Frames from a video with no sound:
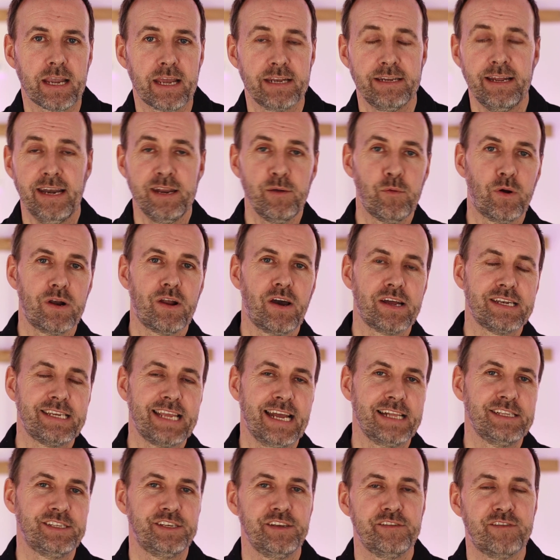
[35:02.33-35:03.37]
Can anyone
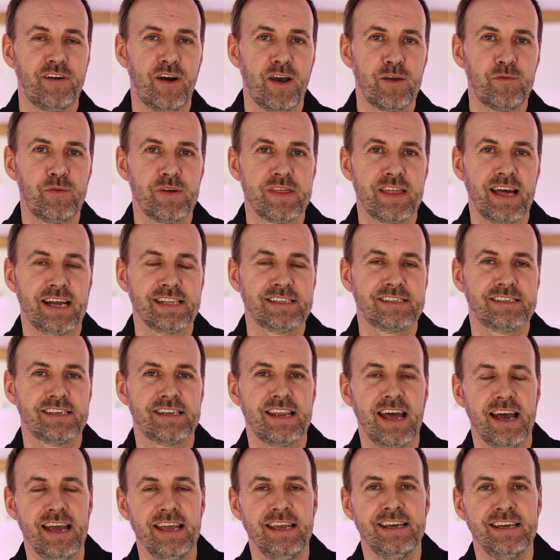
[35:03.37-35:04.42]
identify with that
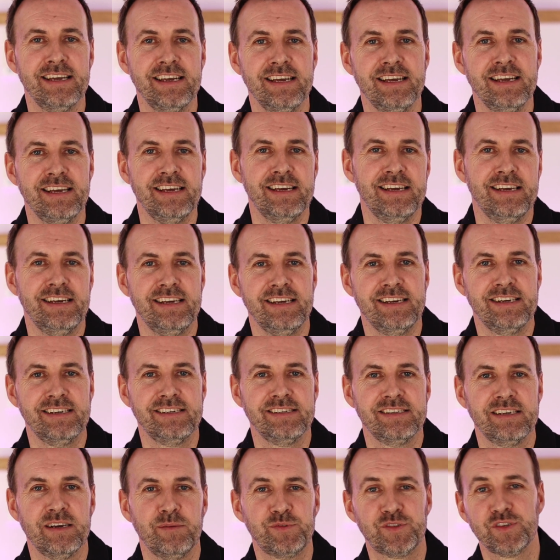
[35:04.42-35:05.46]
today?
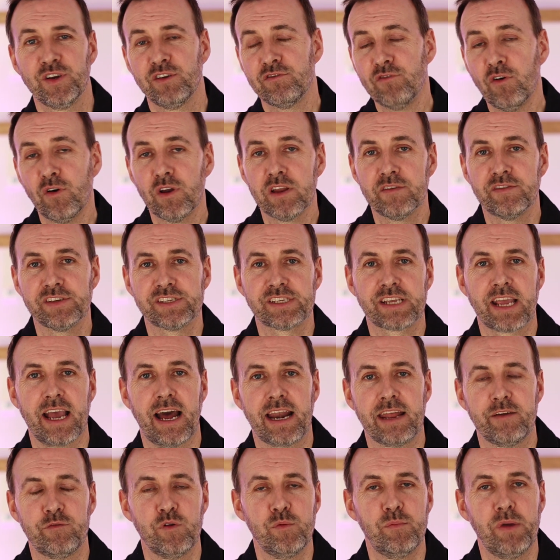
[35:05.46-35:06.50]
I'm sure all of us
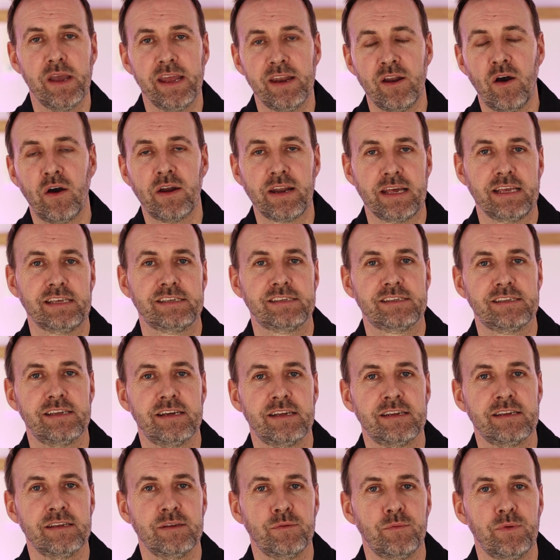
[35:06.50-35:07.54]
can if we're being honest,
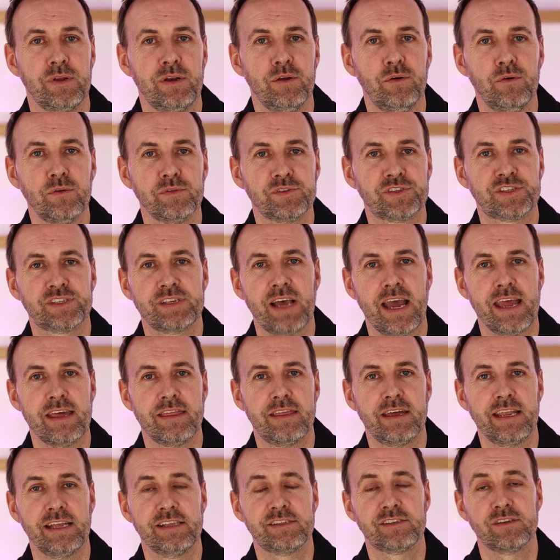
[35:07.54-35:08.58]
and we'd all say
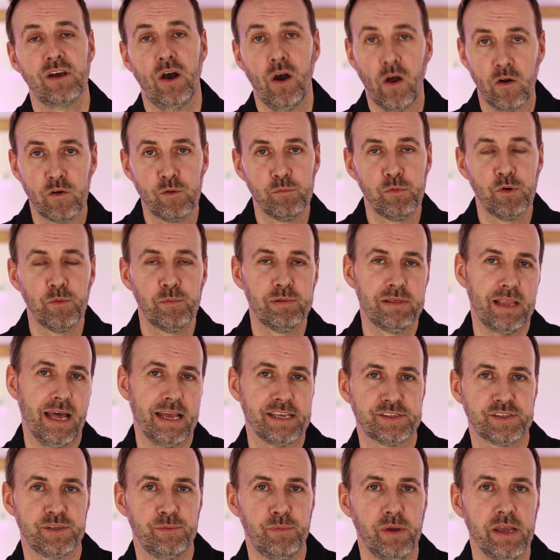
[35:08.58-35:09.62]
that it's a horrible
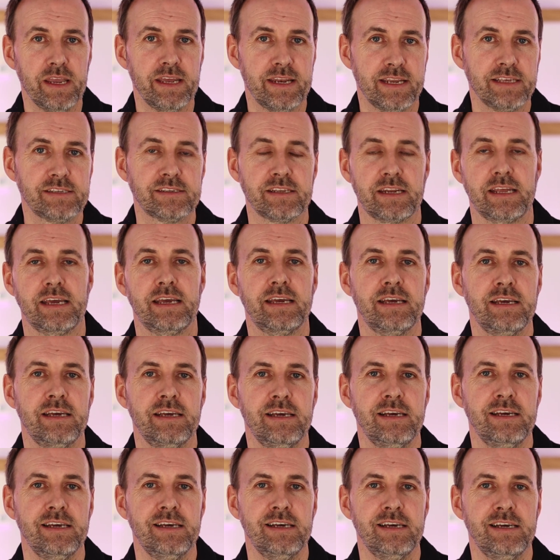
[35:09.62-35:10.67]
place to be in, isn't it?
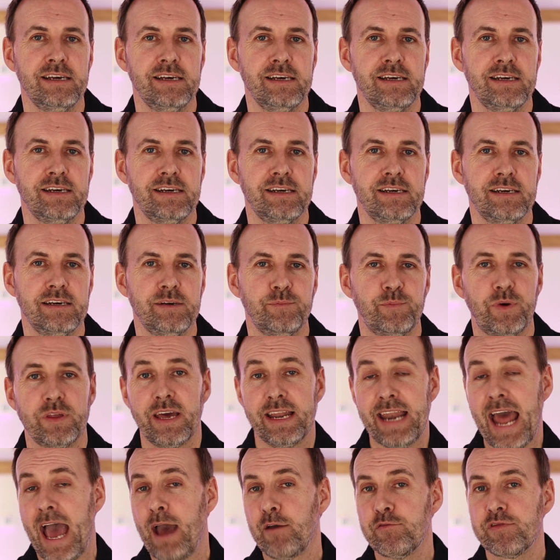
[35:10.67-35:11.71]
But
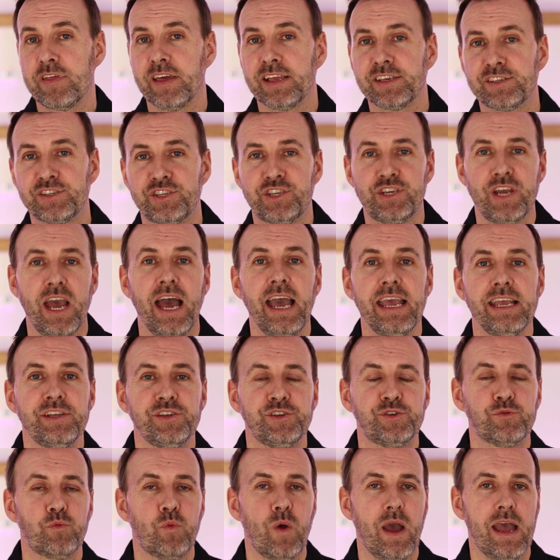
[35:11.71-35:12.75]
then how things
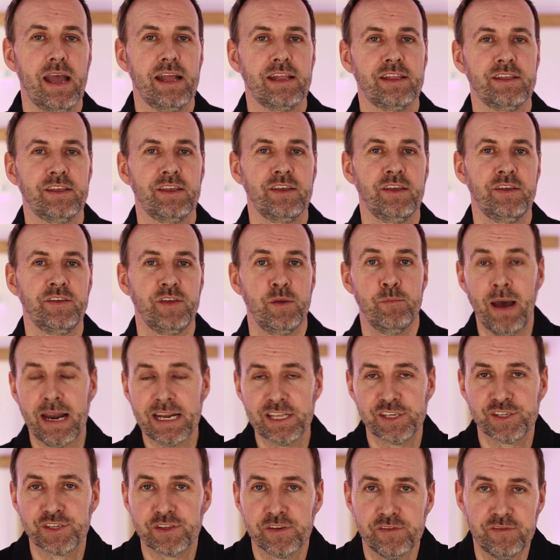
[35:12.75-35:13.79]
change when you
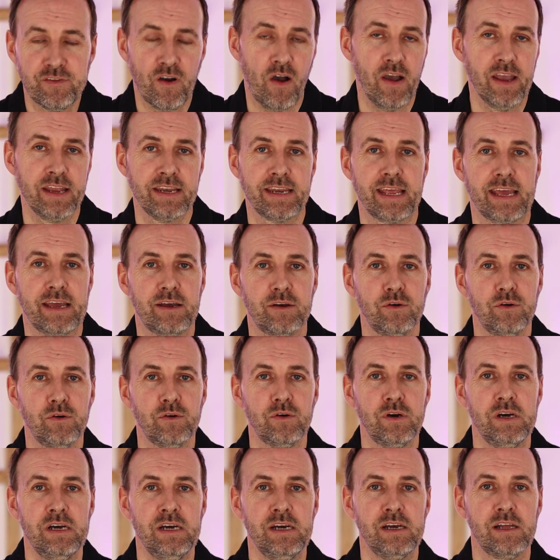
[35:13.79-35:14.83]
manage to find it
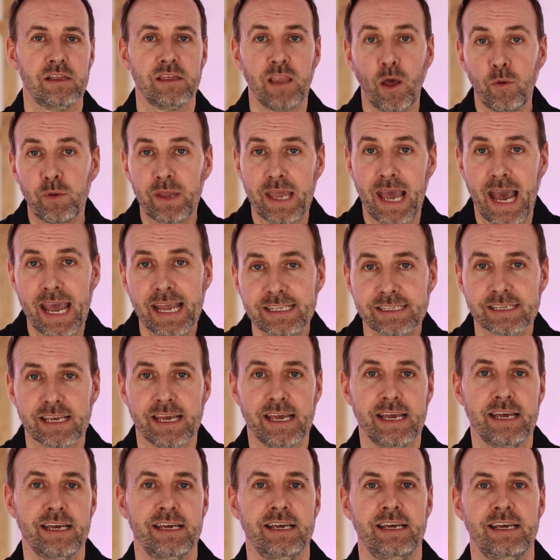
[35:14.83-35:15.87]
or locate
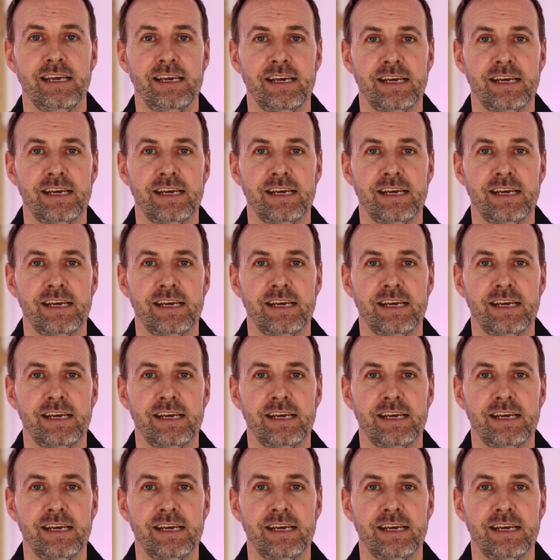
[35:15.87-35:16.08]
it,